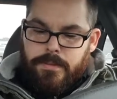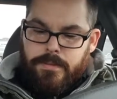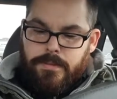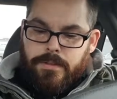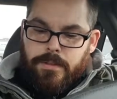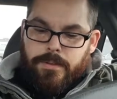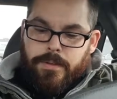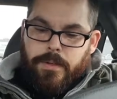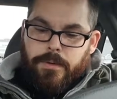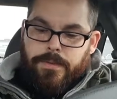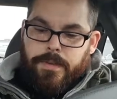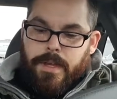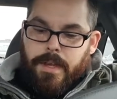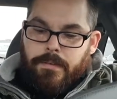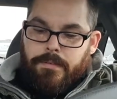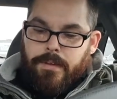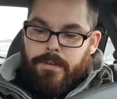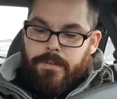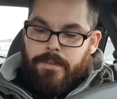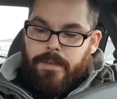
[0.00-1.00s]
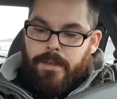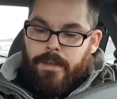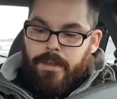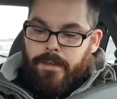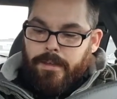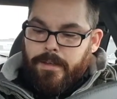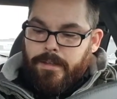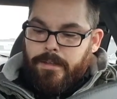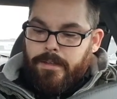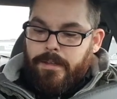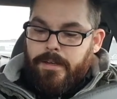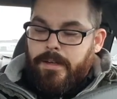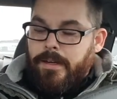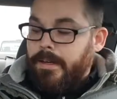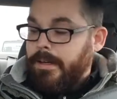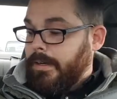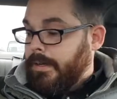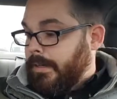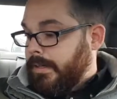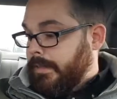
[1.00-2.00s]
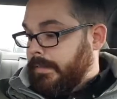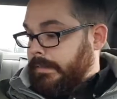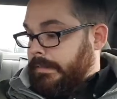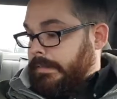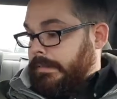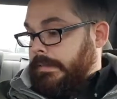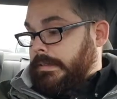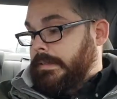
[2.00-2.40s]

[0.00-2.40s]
Don't know if they have anything in there